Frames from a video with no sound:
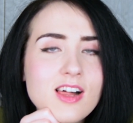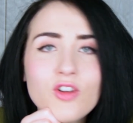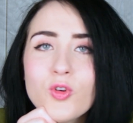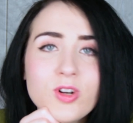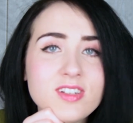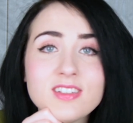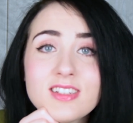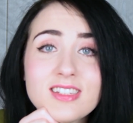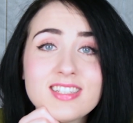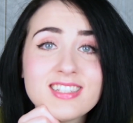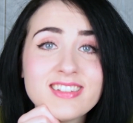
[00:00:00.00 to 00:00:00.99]
Of course it
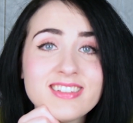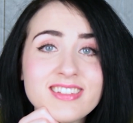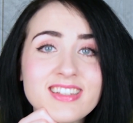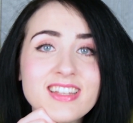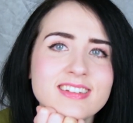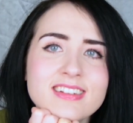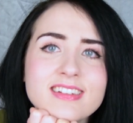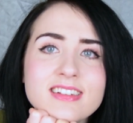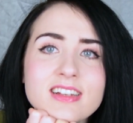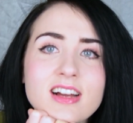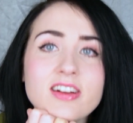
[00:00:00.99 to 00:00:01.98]
is.
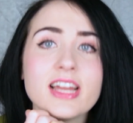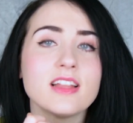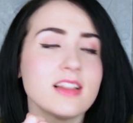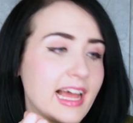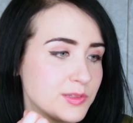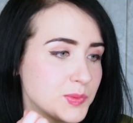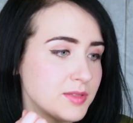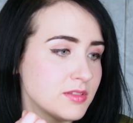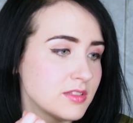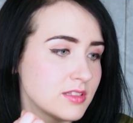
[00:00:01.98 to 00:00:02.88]
Alright, last one.